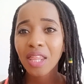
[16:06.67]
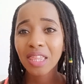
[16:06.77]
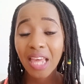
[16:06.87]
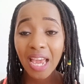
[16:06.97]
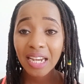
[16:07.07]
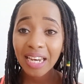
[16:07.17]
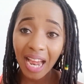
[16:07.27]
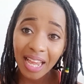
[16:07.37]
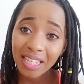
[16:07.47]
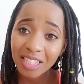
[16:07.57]
then
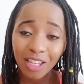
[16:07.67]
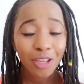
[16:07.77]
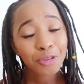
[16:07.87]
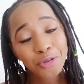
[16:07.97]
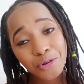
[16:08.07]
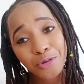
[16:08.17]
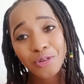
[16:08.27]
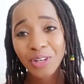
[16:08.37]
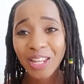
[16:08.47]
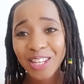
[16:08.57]
guys,
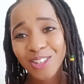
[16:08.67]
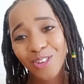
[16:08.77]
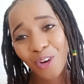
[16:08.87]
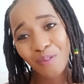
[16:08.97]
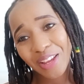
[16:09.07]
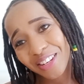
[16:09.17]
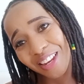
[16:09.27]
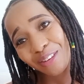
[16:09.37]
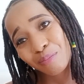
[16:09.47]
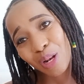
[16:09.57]
you need to comment
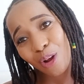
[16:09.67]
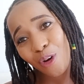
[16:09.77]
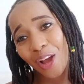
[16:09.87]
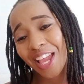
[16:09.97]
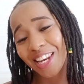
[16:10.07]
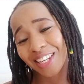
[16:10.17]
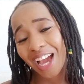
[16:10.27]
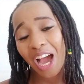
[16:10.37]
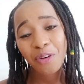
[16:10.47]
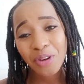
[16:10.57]
down below and
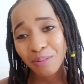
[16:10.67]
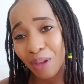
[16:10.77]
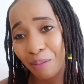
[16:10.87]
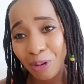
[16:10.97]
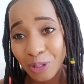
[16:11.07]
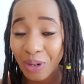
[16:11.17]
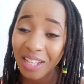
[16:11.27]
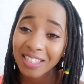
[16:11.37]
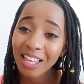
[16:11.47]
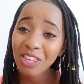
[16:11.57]
I will be able to
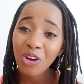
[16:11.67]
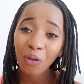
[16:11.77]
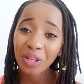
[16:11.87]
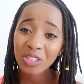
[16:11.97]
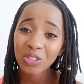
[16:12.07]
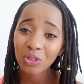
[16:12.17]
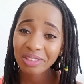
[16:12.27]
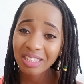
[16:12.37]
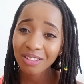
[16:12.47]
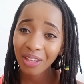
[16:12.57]
answer your questions.